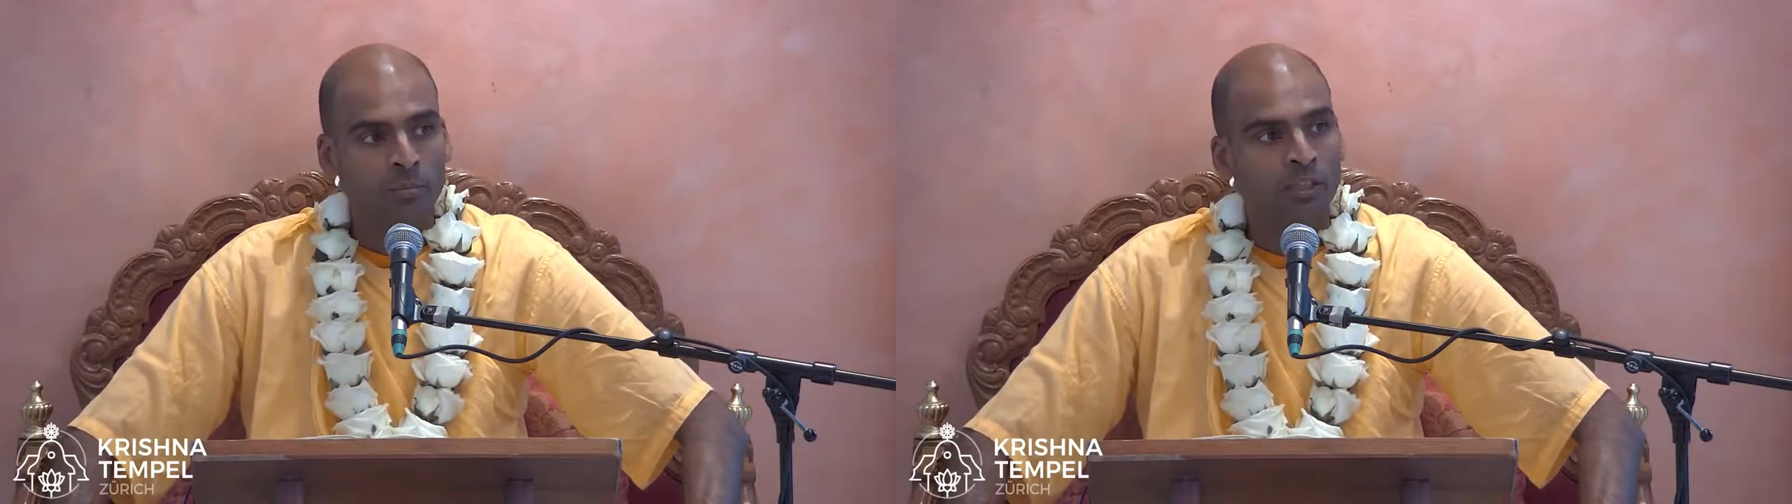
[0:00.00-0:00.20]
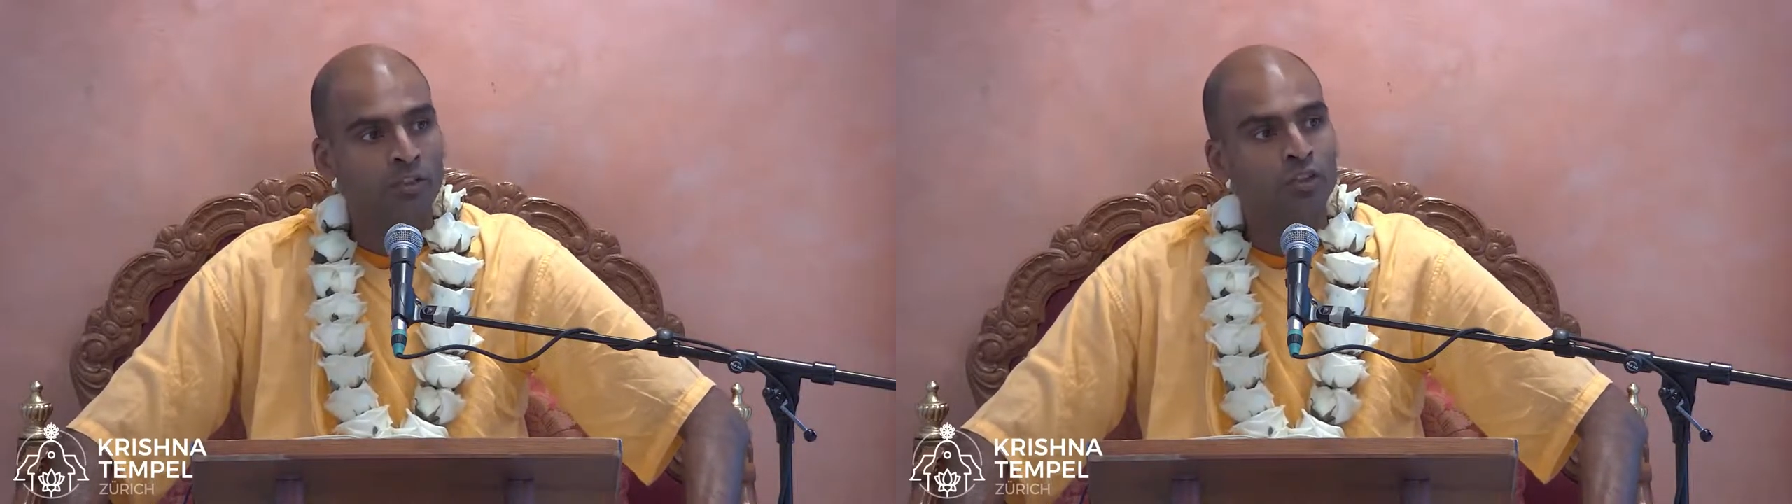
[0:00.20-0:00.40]

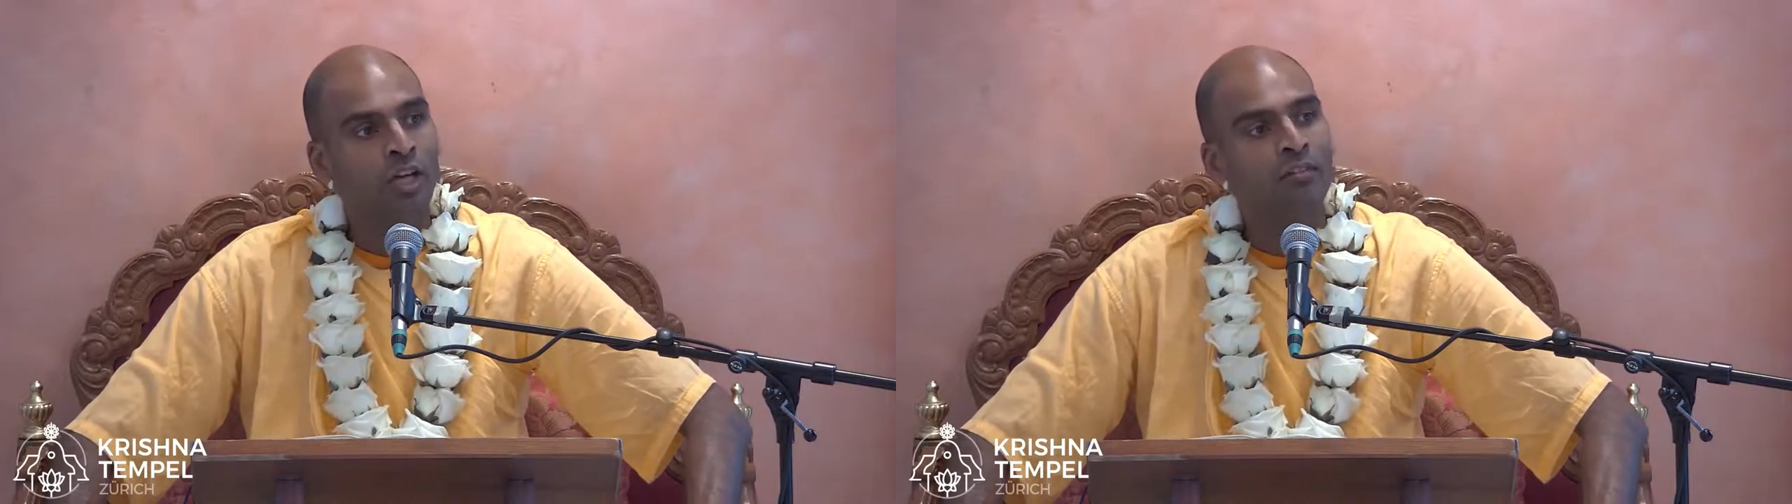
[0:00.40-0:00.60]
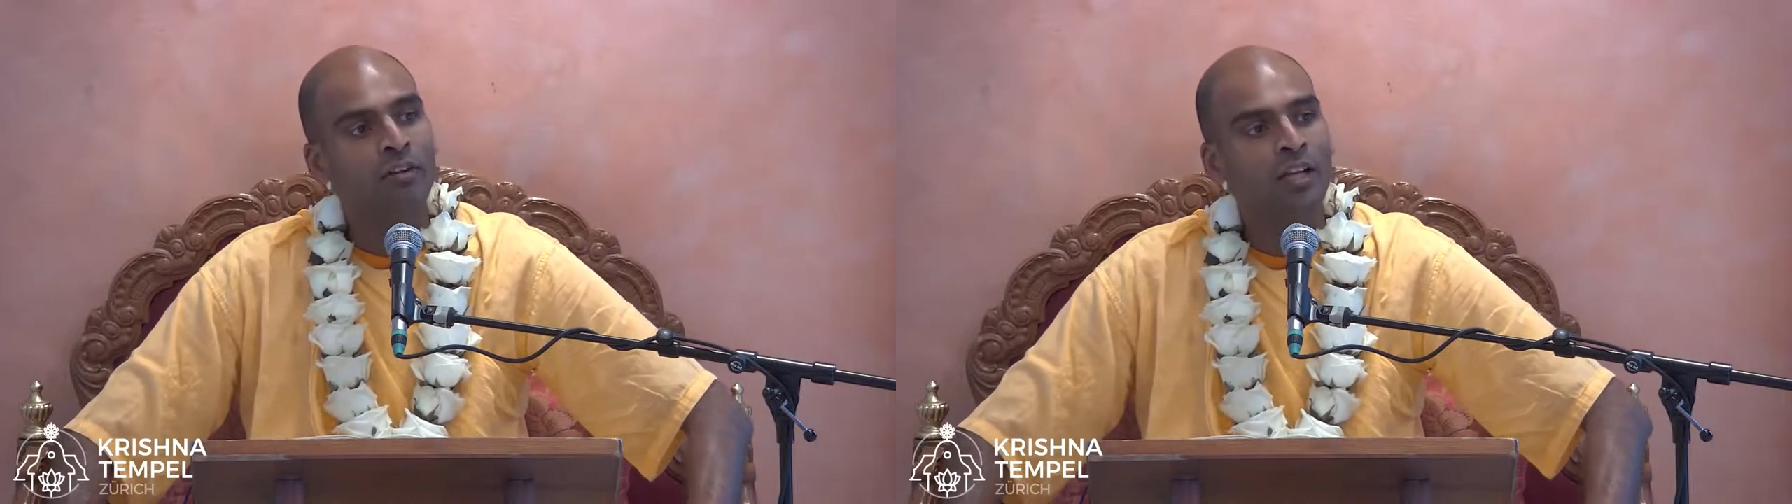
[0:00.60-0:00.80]
Because
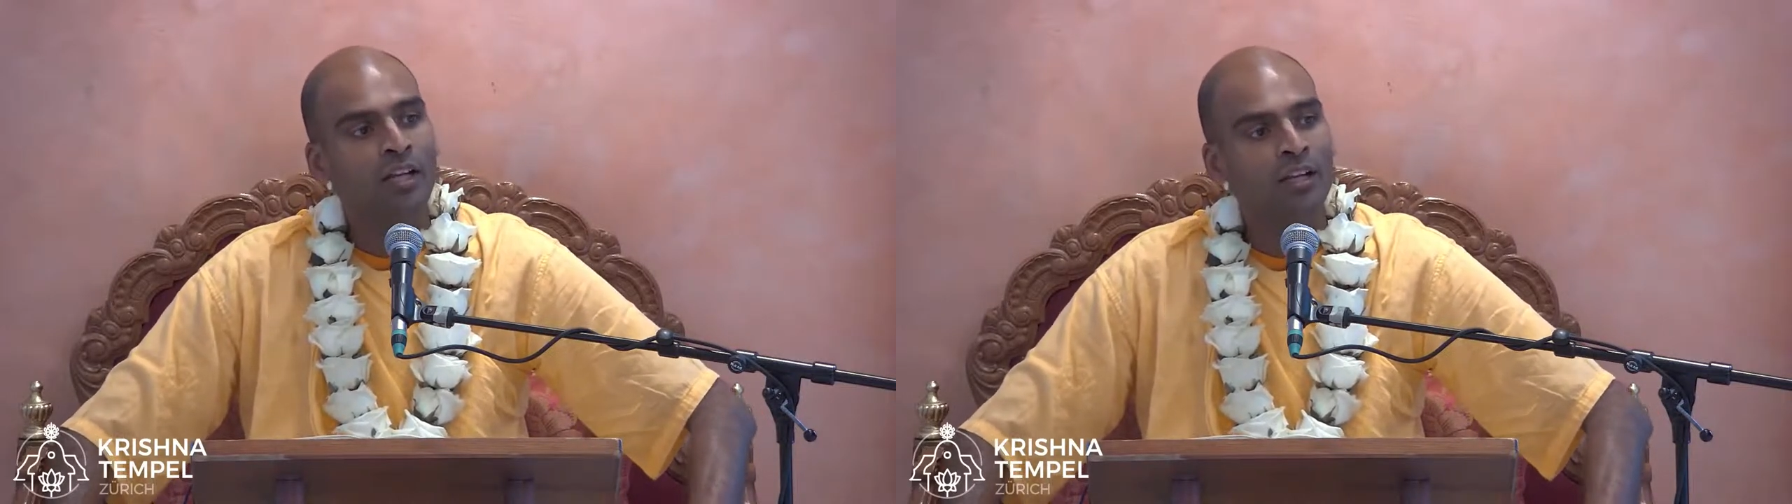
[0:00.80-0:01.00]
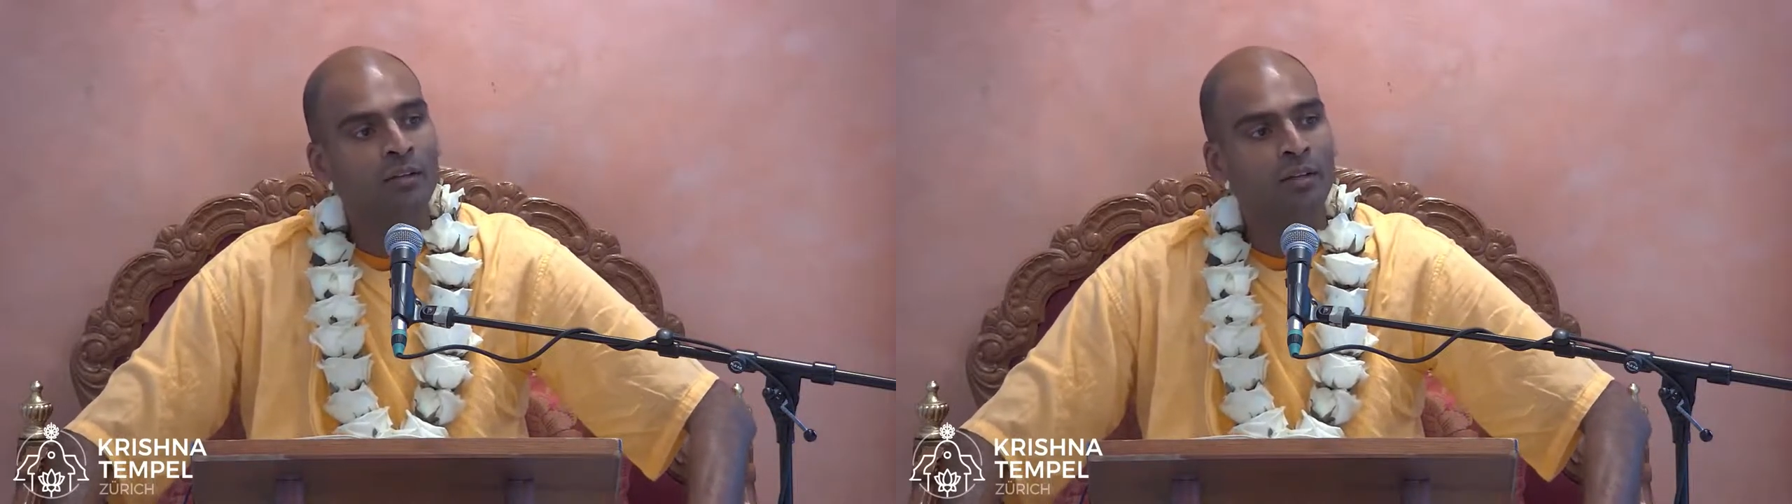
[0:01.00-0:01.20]

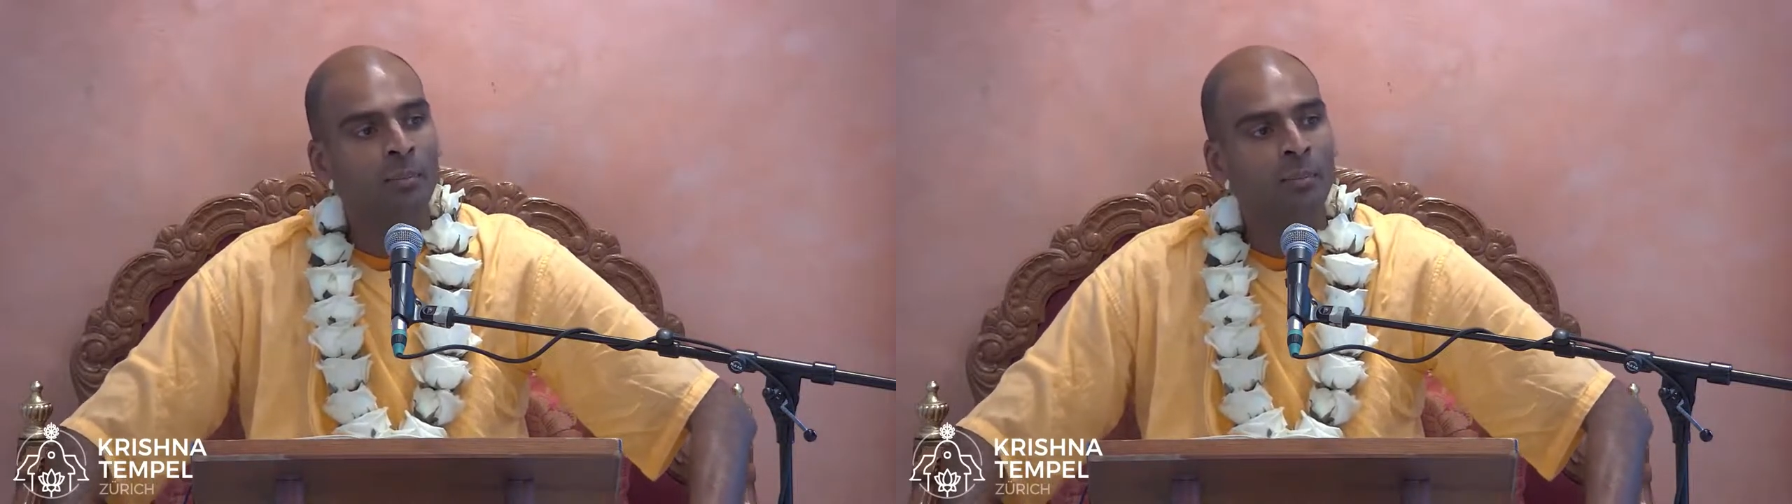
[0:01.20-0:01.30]
generally,